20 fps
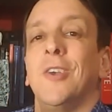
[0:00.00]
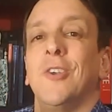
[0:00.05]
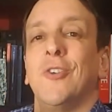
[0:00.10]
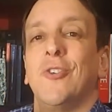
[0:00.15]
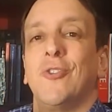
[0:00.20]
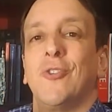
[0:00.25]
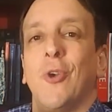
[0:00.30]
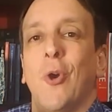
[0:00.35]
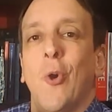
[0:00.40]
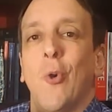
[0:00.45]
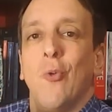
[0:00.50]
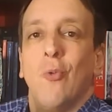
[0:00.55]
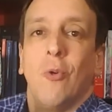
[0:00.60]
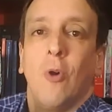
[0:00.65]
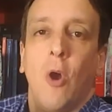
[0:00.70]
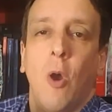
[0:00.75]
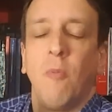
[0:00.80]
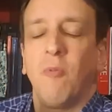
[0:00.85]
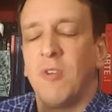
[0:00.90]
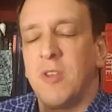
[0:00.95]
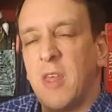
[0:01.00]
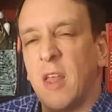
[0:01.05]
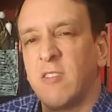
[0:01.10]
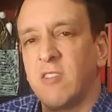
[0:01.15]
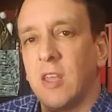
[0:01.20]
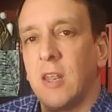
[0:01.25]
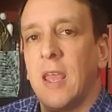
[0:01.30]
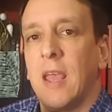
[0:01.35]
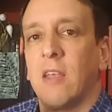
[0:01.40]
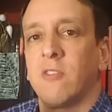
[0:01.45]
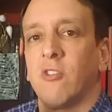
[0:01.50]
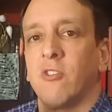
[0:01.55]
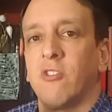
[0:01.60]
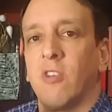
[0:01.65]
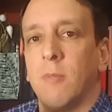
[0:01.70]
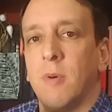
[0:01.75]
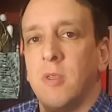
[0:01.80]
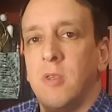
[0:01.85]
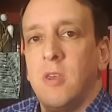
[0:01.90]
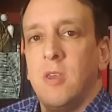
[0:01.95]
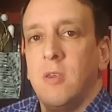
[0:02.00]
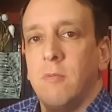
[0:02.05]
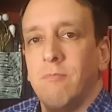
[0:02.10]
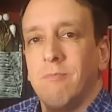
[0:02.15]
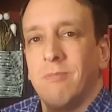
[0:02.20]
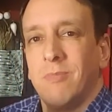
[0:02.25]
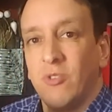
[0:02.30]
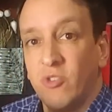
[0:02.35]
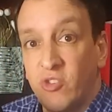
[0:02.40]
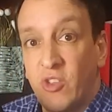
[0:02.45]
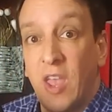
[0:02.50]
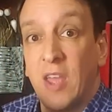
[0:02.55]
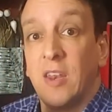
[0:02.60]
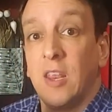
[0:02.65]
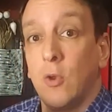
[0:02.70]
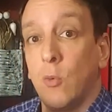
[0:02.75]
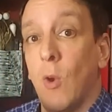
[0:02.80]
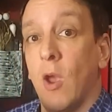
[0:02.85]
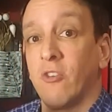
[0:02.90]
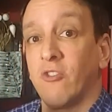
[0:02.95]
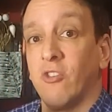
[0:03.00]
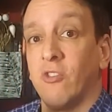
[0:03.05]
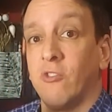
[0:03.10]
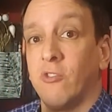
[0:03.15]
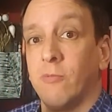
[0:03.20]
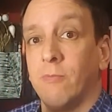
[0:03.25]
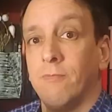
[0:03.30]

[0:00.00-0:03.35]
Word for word: So hopefully that's going to answer some of the standing questions.